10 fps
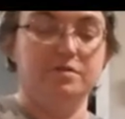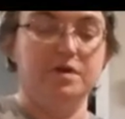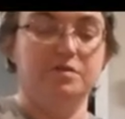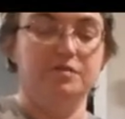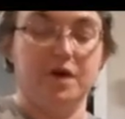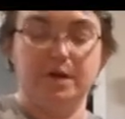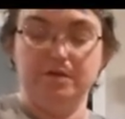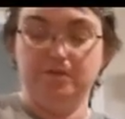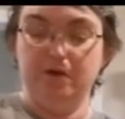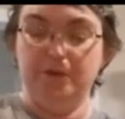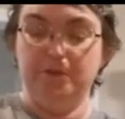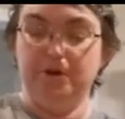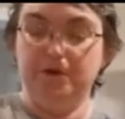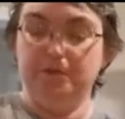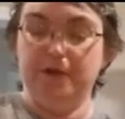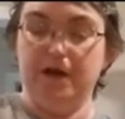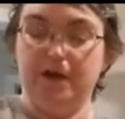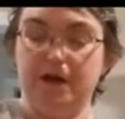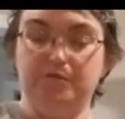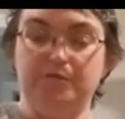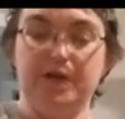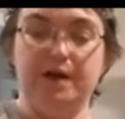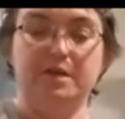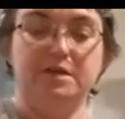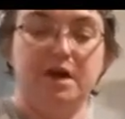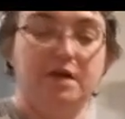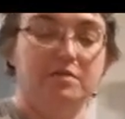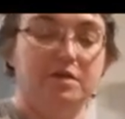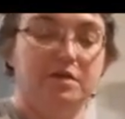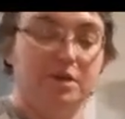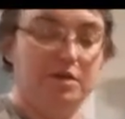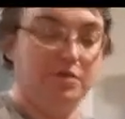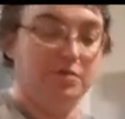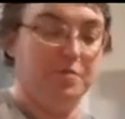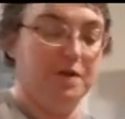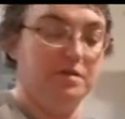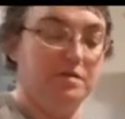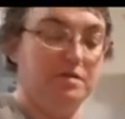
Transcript: That's fine. So I put it in the pan. I flatten it down a little bit.